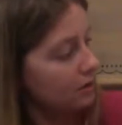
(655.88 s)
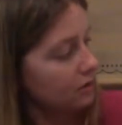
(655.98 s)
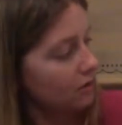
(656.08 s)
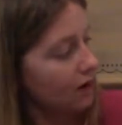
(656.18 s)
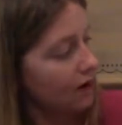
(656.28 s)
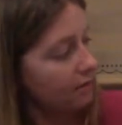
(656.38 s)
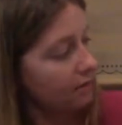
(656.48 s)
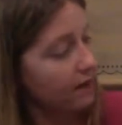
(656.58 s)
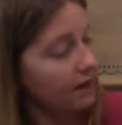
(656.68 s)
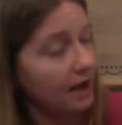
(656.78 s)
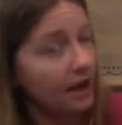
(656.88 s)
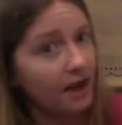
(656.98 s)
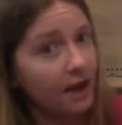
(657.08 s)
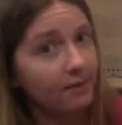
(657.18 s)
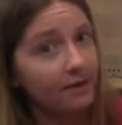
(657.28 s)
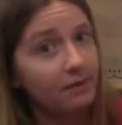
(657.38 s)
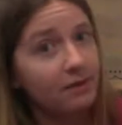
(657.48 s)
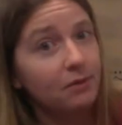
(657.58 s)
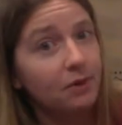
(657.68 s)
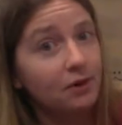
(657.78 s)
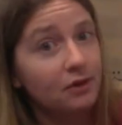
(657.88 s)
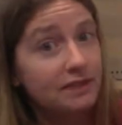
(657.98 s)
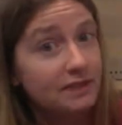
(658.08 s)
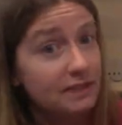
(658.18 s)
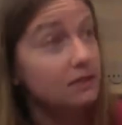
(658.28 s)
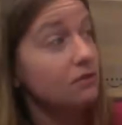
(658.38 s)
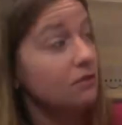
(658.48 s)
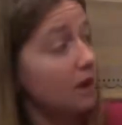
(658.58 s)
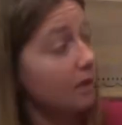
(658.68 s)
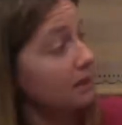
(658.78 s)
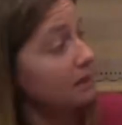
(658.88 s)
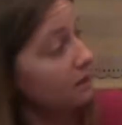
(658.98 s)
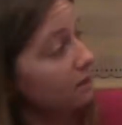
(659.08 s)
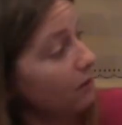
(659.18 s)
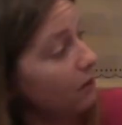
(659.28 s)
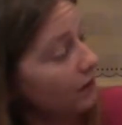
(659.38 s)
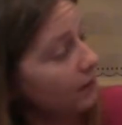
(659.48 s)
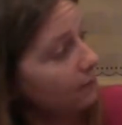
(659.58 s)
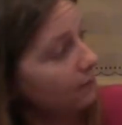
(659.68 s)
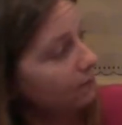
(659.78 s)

So I'm finding out how many people are still coming to the party.